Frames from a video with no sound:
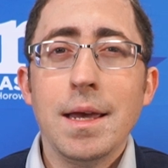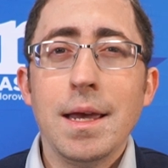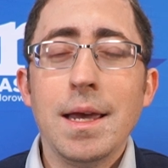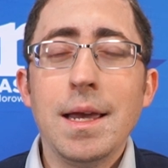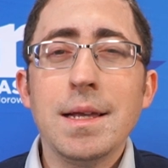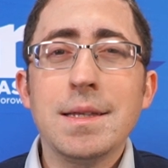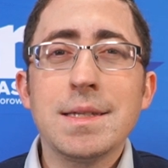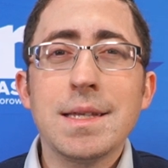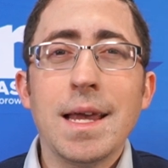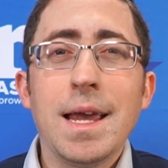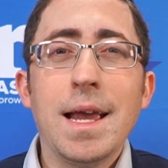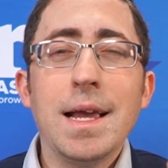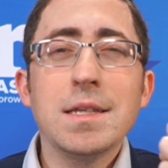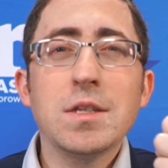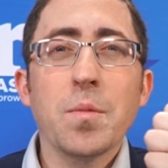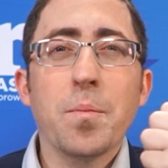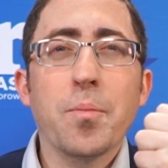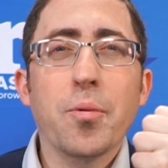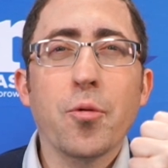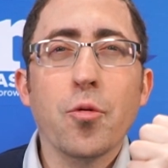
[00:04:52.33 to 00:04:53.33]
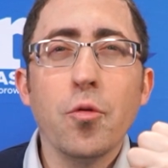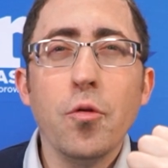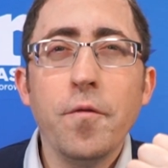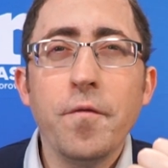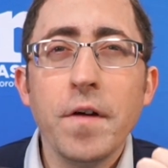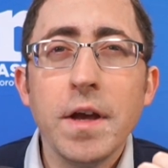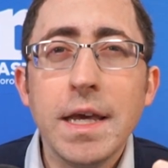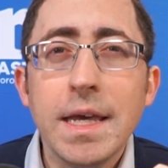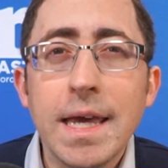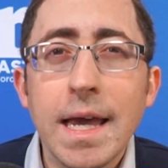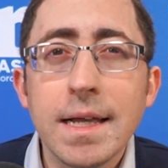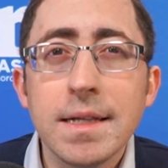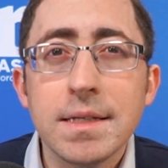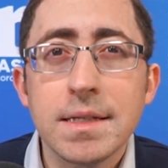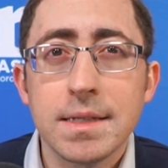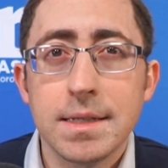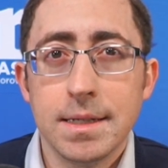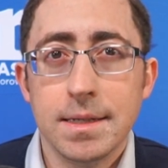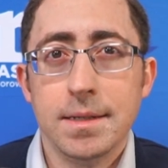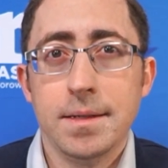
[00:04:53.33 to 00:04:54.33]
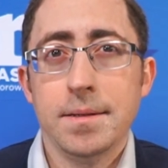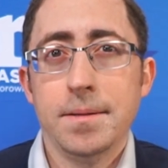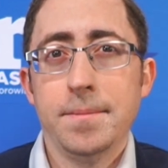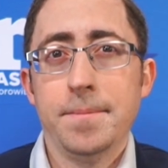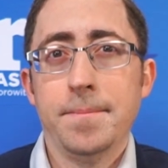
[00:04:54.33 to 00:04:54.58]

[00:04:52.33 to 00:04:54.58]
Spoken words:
It's a proof against it.